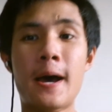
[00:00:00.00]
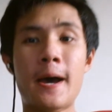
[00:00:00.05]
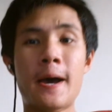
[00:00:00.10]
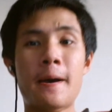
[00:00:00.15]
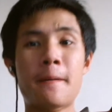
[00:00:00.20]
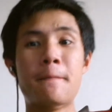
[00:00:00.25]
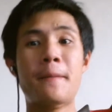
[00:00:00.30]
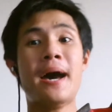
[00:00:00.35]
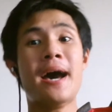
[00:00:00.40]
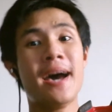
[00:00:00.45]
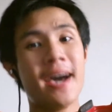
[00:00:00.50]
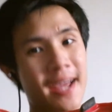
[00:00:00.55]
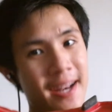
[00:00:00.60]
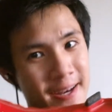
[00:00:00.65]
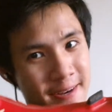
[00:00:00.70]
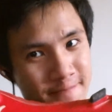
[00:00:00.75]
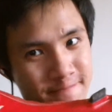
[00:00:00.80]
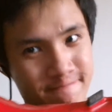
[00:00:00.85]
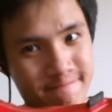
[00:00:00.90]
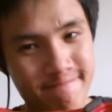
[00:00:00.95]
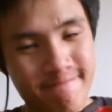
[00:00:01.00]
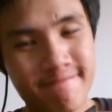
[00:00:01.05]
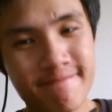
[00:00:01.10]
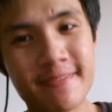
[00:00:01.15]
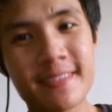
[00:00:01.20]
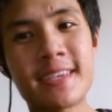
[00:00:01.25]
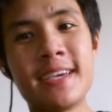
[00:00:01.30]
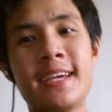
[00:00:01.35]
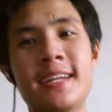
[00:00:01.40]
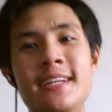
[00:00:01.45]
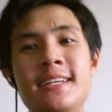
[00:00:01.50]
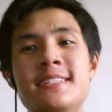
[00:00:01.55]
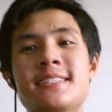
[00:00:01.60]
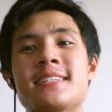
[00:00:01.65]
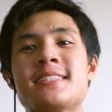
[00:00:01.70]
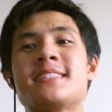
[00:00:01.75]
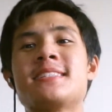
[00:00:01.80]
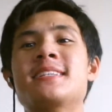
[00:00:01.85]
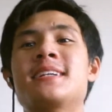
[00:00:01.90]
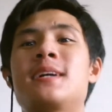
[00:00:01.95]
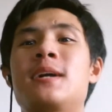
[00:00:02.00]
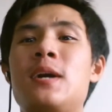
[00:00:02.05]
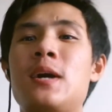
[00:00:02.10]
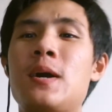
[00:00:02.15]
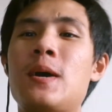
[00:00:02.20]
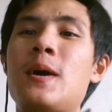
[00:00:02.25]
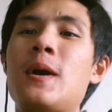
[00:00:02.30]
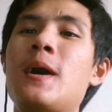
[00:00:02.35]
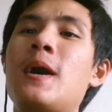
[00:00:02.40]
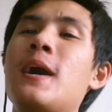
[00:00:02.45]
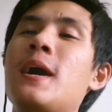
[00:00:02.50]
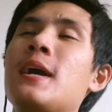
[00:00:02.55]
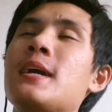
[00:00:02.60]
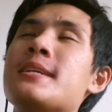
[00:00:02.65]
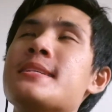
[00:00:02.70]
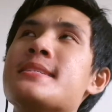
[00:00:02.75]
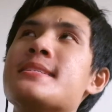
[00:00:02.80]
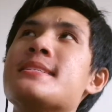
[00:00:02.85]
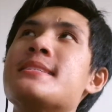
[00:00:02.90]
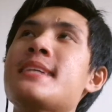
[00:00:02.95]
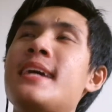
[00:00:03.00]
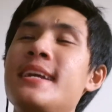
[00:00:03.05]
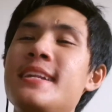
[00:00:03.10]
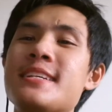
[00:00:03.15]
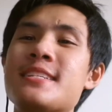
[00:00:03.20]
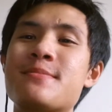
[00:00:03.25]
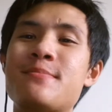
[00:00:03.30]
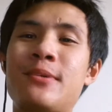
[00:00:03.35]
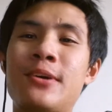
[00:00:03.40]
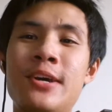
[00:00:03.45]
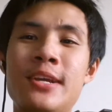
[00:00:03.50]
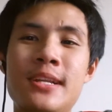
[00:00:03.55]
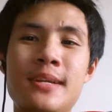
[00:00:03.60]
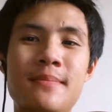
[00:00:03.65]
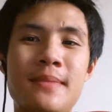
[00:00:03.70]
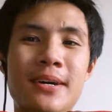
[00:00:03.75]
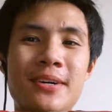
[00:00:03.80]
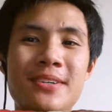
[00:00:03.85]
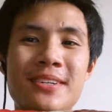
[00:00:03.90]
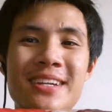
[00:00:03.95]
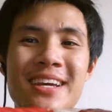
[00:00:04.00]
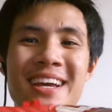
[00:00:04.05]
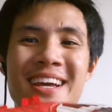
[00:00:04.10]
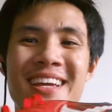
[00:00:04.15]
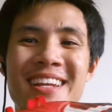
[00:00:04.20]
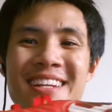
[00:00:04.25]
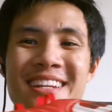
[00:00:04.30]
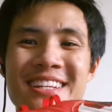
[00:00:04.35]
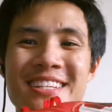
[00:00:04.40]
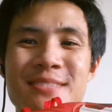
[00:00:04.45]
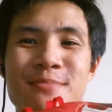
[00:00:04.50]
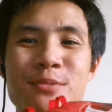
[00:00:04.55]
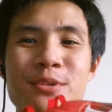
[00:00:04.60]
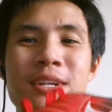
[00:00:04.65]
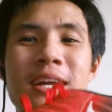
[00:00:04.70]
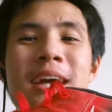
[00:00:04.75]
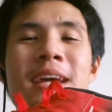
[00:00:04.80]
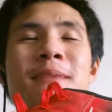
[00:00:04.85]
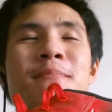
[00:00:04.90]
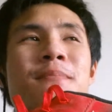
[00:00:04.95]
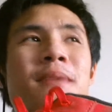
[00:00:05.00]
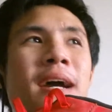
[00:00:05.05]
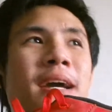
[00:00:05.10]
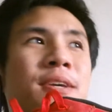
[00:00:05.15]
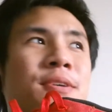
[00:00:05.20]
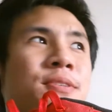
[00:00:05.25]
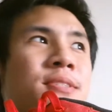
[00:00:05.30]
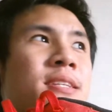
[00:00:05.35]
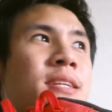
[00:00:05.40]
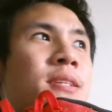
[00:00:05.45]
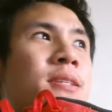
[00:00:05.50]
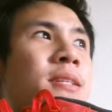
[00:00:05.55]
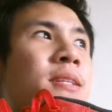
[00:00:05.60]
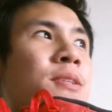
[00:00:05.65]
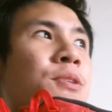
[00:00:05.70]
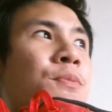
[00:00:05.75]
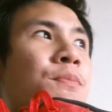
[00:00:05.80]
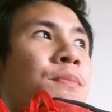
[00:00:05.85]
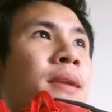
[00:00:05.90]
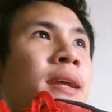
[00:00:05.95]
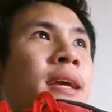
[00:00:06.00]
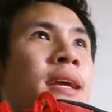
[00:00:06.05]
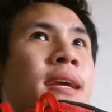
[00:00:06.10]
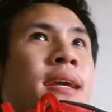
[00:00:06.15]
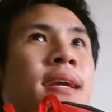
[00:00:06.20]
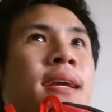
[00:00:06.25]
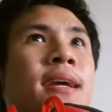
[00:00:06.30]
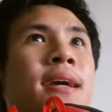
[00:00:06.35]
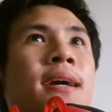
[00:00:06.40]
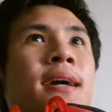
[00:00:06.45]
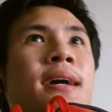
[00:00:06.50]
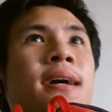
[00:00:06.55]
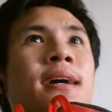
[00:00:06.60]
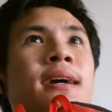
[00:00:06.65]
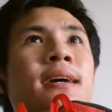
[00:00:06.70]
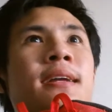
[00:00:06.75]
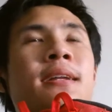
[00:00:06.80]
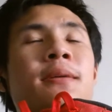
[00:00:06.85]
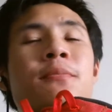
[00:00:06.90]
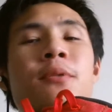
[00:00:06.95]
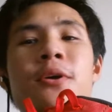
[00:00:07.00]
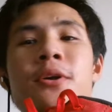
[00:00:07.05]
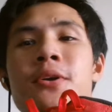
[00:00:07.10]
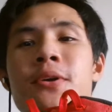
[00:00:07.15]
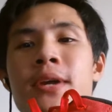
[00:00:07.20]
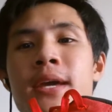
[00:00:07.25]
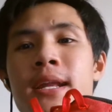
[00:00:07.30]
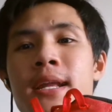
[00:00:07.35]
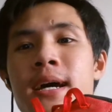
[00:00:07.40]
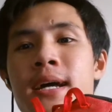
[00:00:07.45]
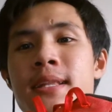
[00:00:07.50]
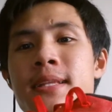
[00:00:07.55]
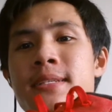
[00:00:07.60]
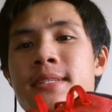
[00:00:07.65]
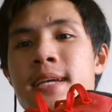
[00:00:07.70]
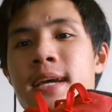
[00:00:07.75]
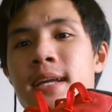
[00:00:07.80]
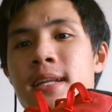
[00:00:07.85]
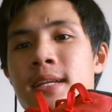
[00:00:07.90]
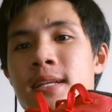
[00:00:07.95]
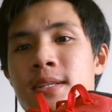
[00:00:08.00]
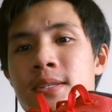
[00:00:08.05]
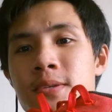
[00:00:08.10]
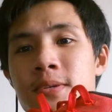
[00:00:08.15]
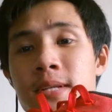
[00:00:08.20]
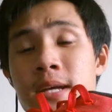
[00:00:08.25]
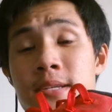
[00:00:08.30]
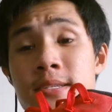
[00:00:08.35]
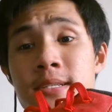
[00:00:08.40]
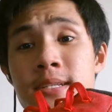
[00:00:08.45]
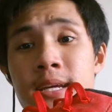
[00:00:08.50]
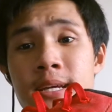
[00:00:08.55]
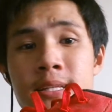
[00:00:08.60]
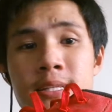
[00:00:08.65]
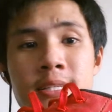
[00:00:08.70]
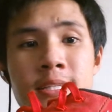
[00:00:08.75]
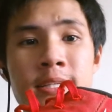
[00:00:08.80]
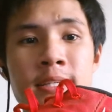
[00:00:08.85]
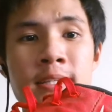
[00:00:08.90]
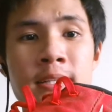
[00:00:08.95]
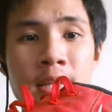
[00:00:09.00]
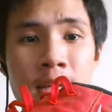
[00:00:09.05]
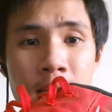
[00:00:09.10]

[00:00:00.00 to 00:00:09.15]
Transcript: But okay, this is the saddest point about this boot. I used it to play the Borneo Headhunters hat in 2019.